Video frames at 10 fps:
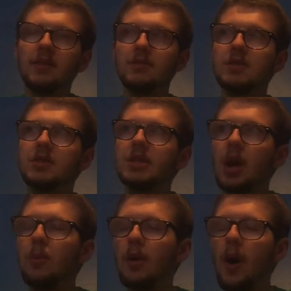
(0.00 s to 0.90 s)

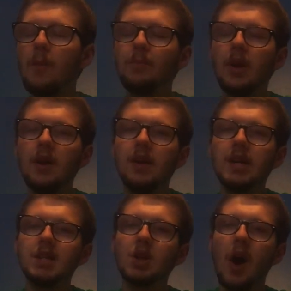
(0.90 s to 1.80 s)
Slowbro.
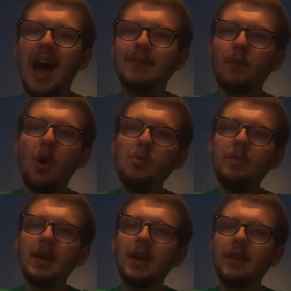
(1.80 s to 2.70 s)
So I'm
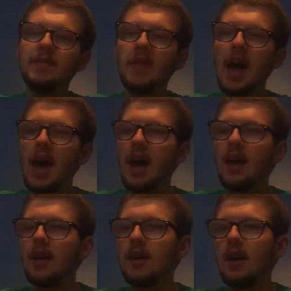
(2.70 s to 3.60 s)
hoping that